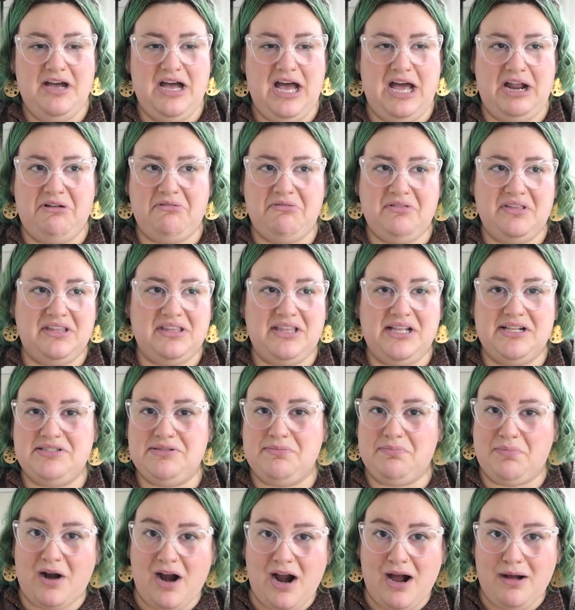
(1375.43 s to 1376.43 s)
I don't think that's
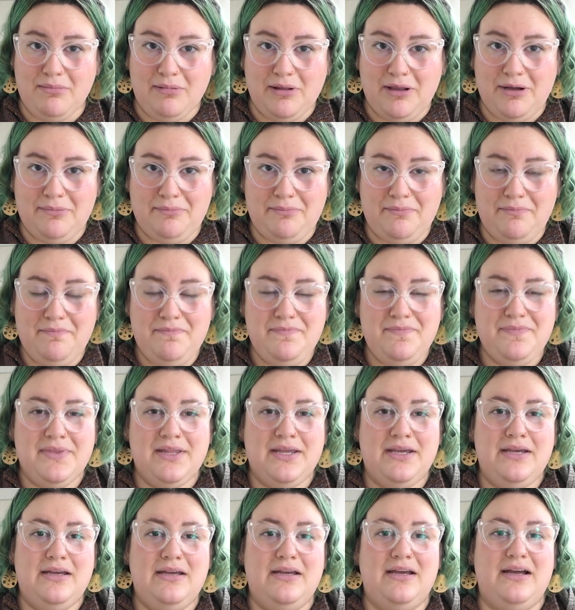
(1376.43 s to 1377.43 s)
a problem.
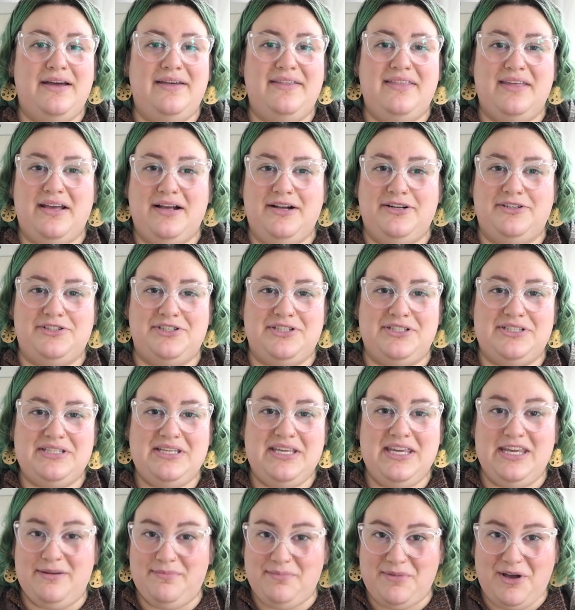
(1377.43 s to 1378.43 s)
I think I'll
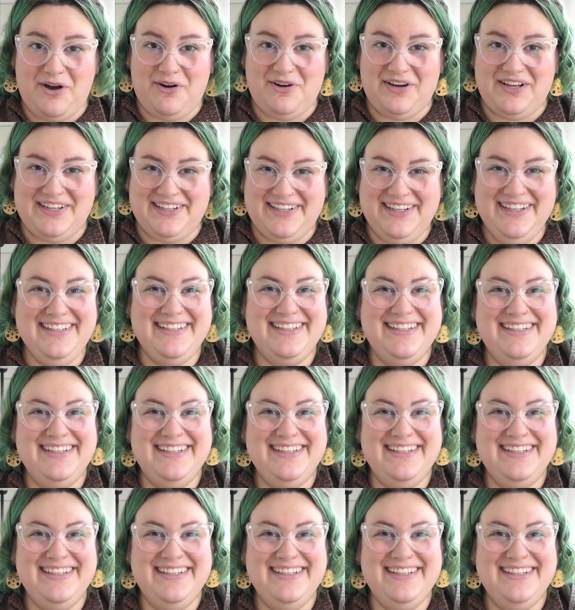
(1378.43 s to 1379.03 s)
just keep going.